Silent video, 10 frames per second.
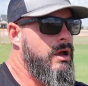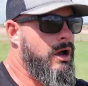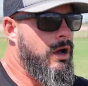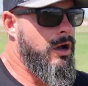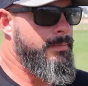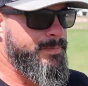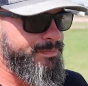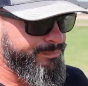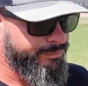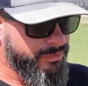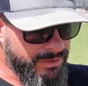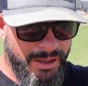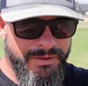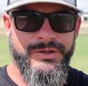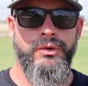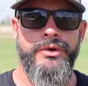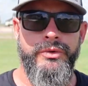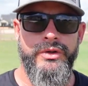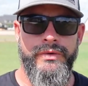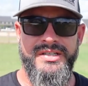That's what we're
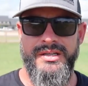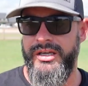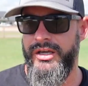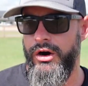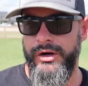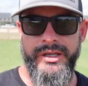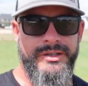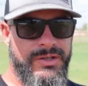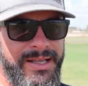doing the rest of the yard in, so